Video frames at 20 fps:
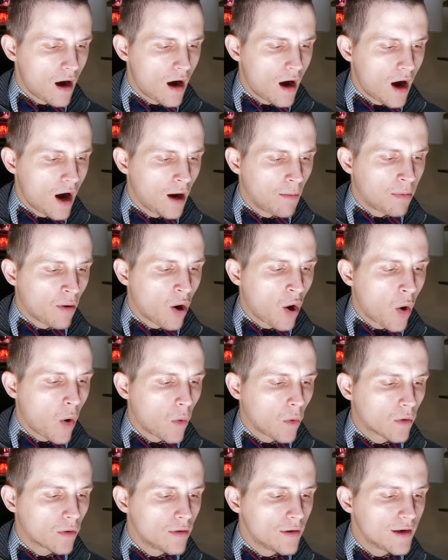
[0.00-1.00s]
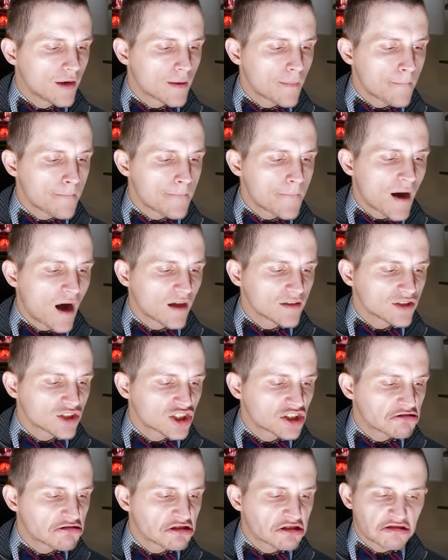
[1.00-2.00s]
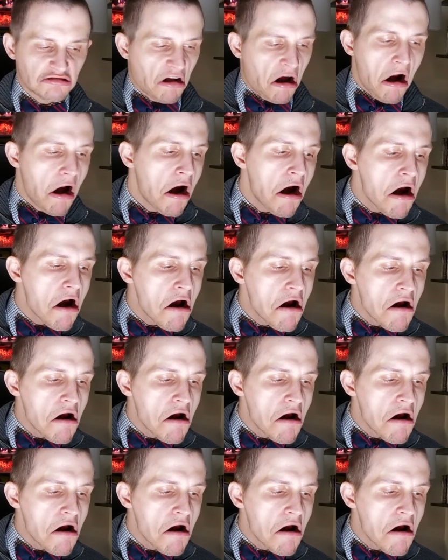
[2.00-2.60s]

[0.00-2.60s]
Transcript: Abhorred monster!